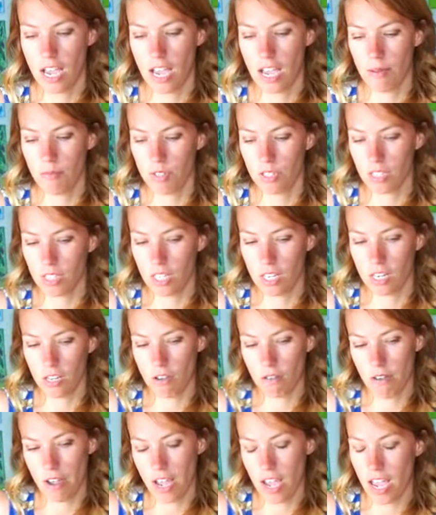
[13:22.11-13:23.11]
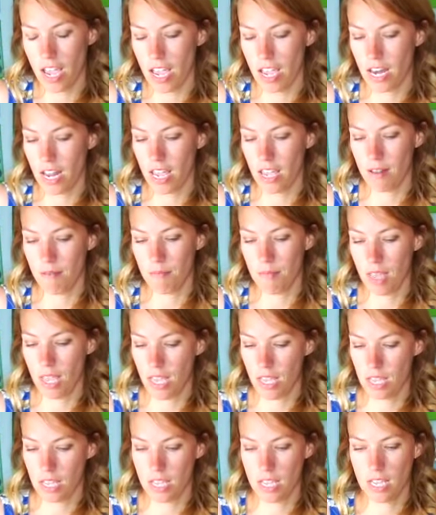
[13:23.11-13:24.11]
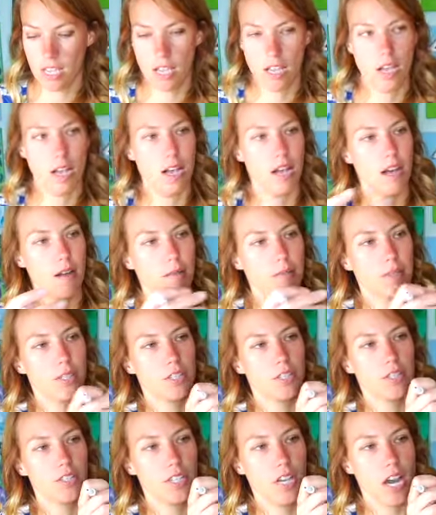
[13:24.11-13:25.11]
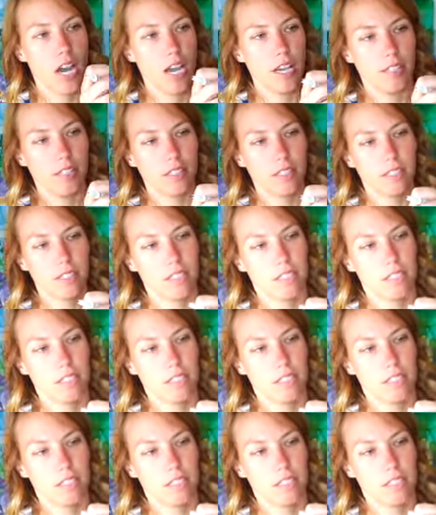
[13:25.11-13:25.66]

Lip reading: I'm just going to go ahead and make little dots